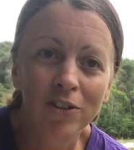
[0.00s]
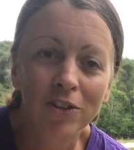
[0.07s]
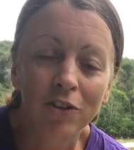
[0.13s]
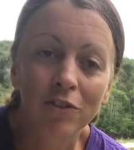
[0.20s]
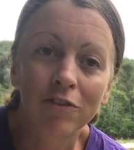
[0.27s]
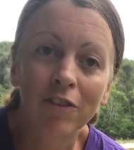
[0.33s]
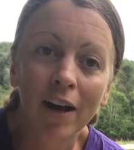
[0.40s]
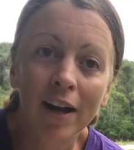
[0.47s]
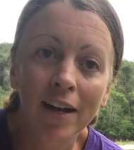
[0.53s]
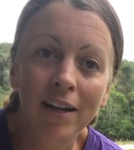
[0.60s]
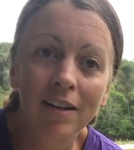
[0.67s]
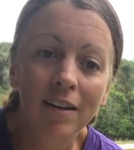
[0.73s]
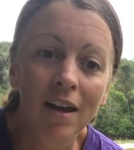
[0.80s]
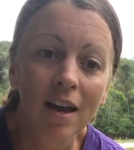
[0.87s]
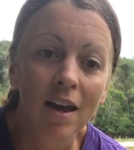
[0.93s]
So
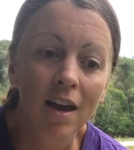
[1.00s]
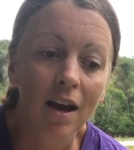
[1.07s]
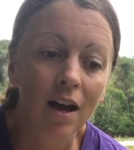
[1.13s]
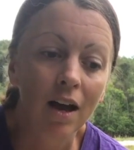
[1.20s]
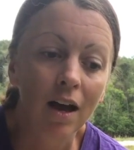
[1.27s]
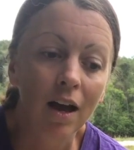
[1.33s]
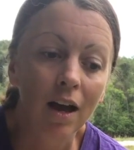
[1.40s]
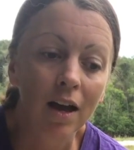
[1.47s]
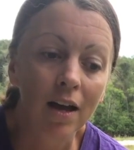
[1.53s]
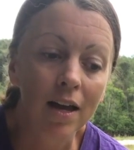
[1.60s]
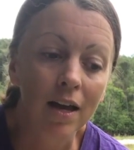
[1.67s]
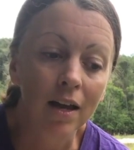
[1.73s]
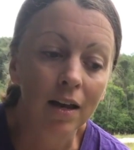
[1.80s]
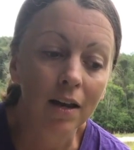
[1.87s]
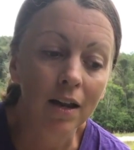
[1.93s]
find
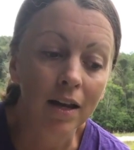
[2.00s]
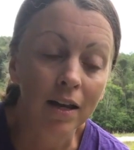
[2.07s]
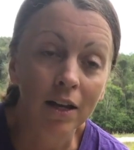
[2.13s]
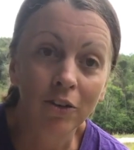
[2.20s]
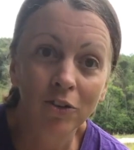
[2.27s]
an